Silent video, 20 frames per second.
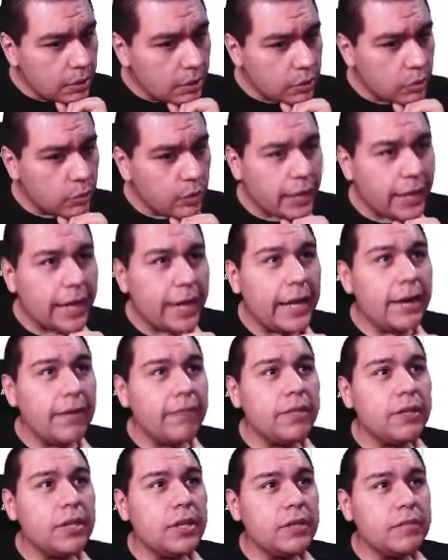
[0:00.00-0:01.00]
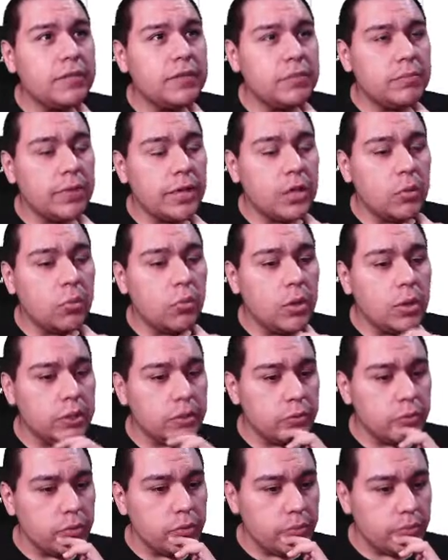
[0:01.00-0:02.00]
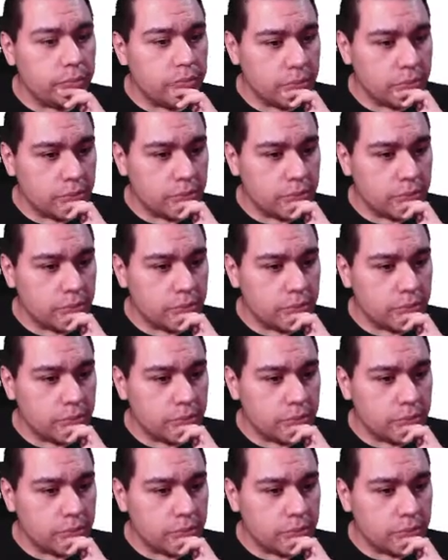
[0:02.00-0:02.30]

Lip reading: Do I have enough to make 1 group?